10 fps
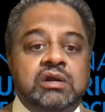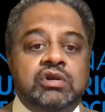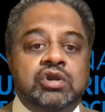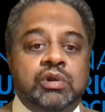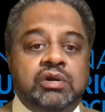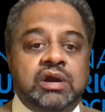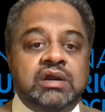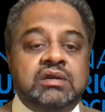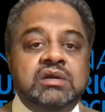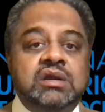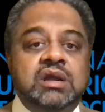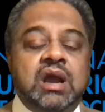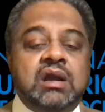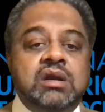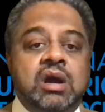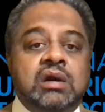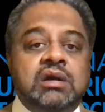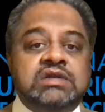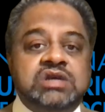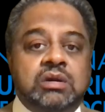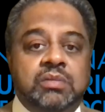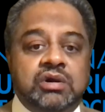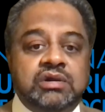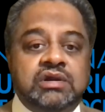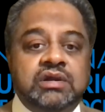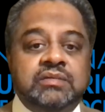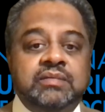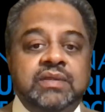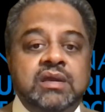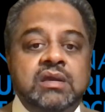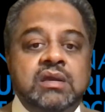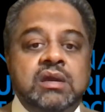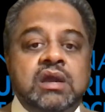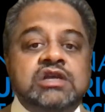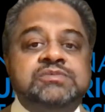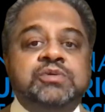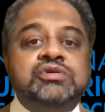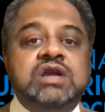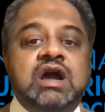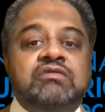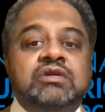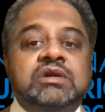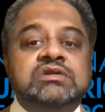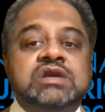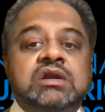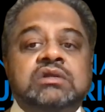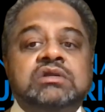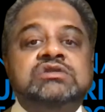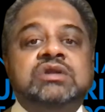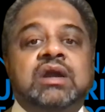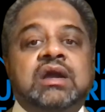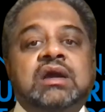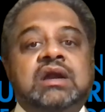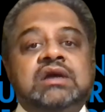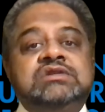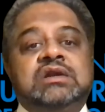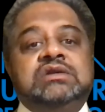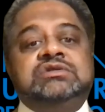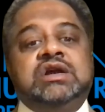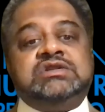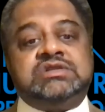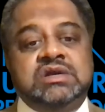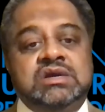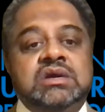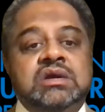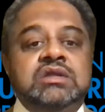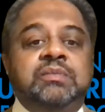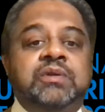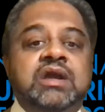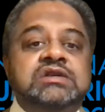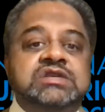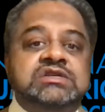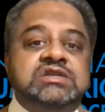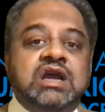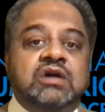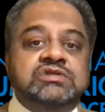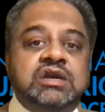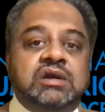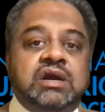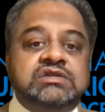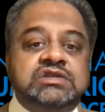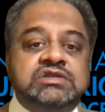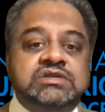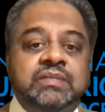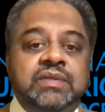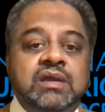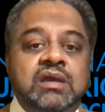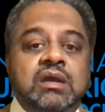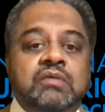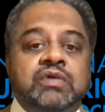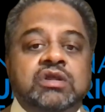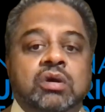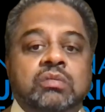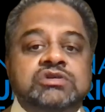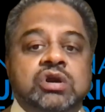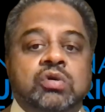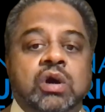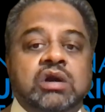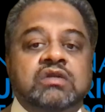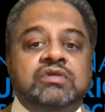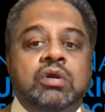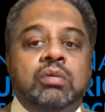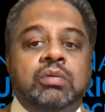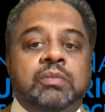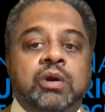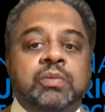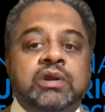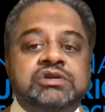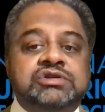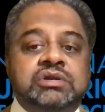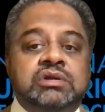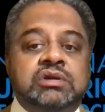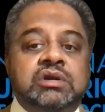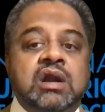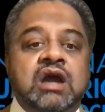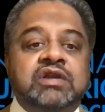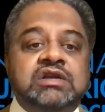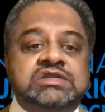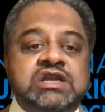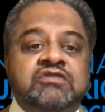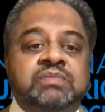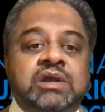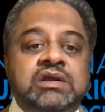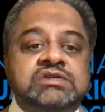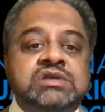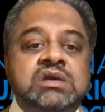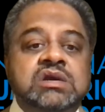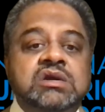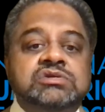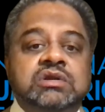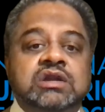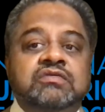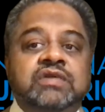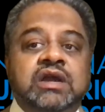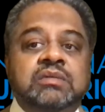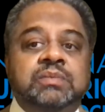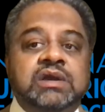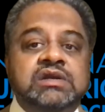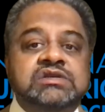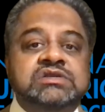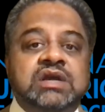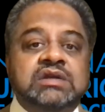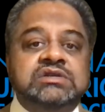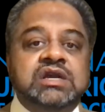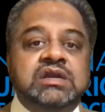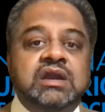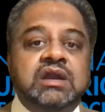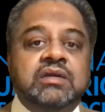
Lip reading: human right and not as a commodity. It has pushed governments and others to recognize and address the pre-existing housing crisis, with almost a quarter of the global population not having a safe place to live in peace and dignity.